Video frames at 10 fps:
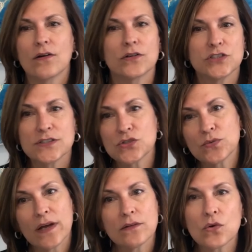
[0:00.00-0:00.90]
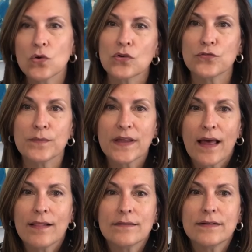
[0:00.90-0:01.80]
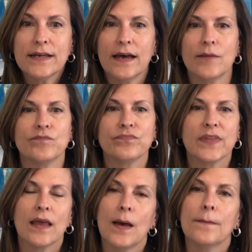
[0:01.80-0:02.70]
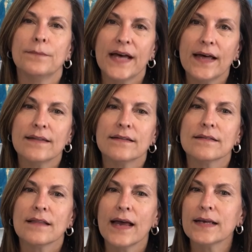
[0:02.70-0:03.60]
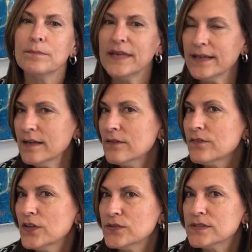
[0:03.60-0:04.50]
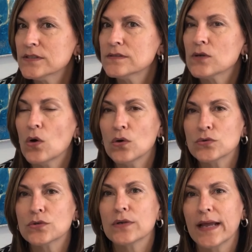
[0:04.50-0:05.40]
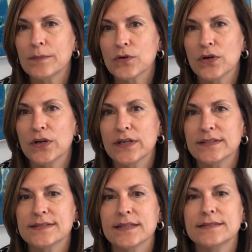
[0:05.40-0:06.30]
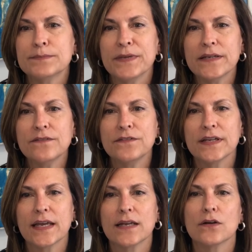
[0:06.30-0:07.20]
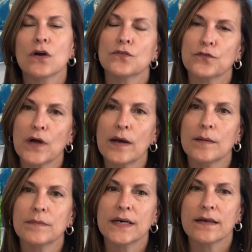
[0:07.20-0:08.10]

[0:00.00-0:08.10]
or just around the corner from the Galleria. But like many of Houston's older neighborhoods, it's benefiting from